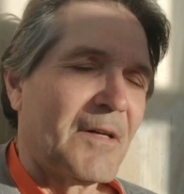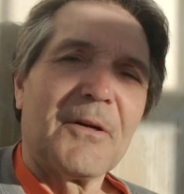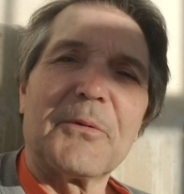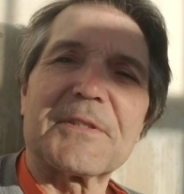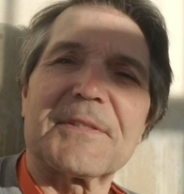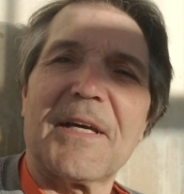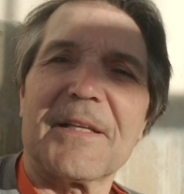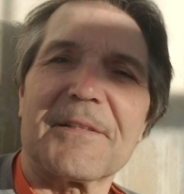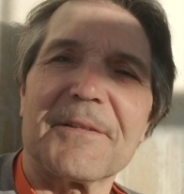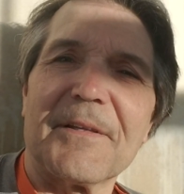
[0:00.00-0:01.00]
What's
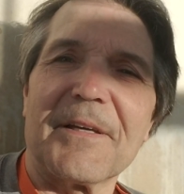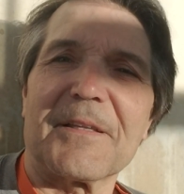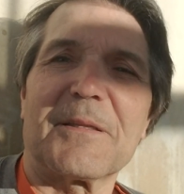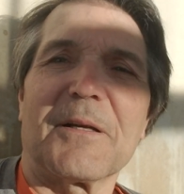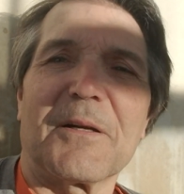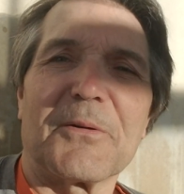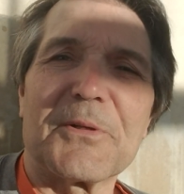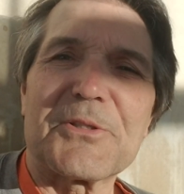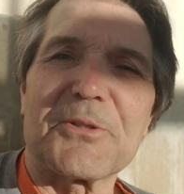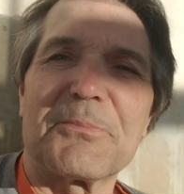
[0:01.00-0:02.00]
not to like there?
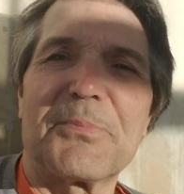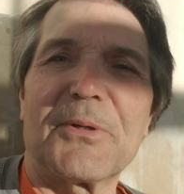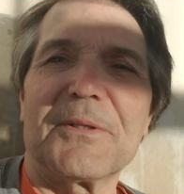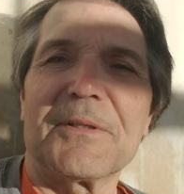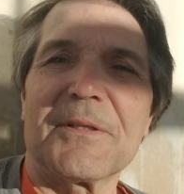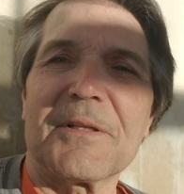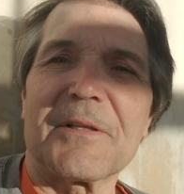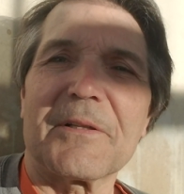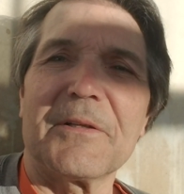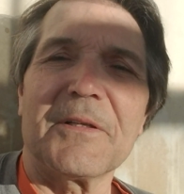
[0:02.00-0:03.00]
Richard Burton,
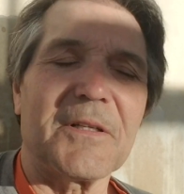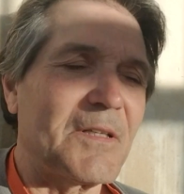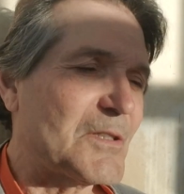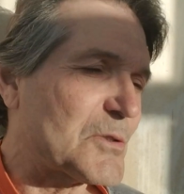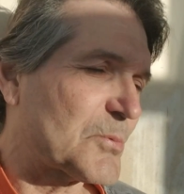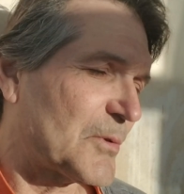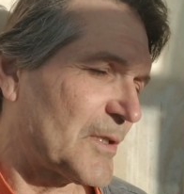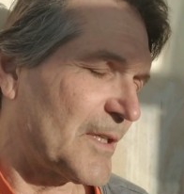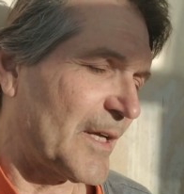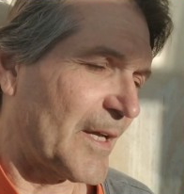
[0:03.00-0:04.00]
Clint
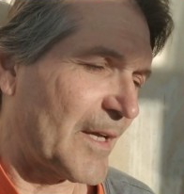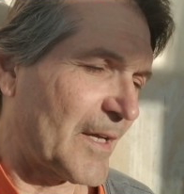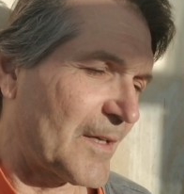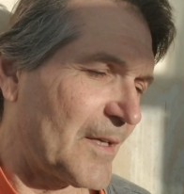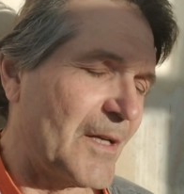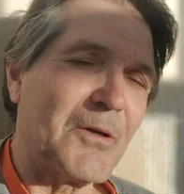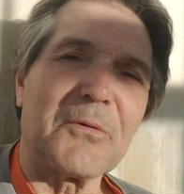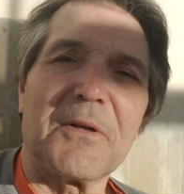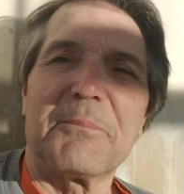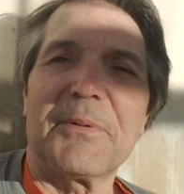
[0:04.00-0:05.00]
Eastwood, and
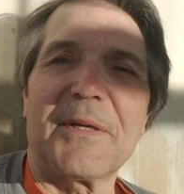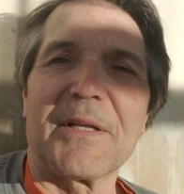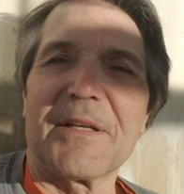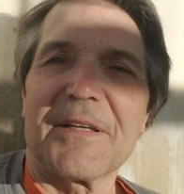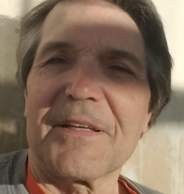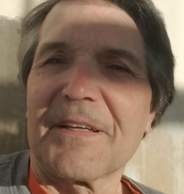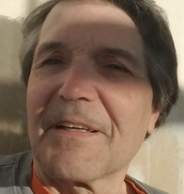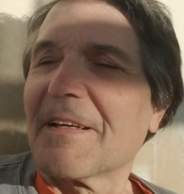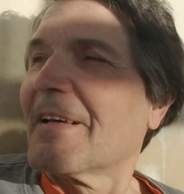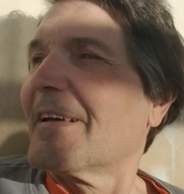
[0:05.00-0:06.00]
Ingrid Pitt.
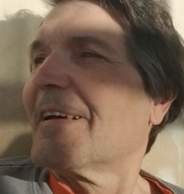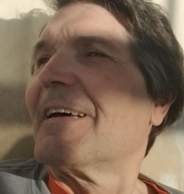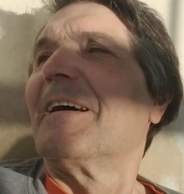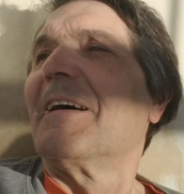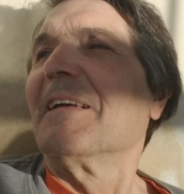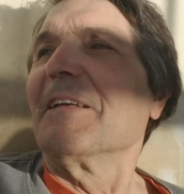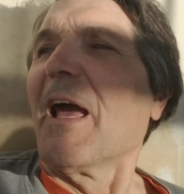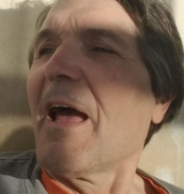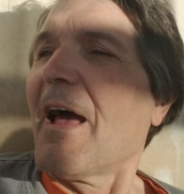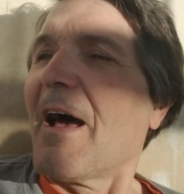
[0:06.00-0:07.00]

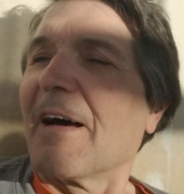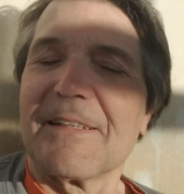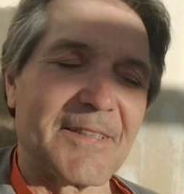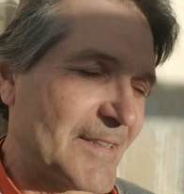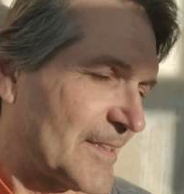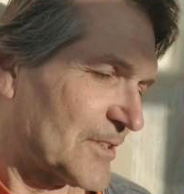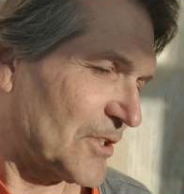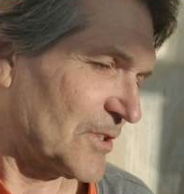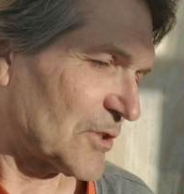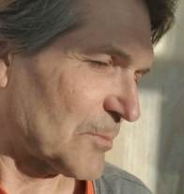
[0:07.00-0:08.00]
Yeah,
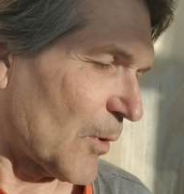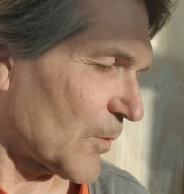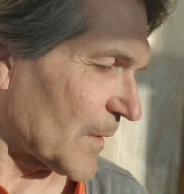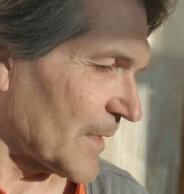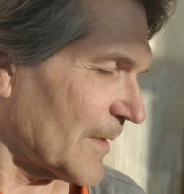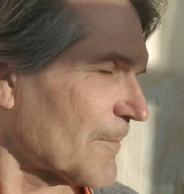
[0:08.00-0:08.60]
she's smoking.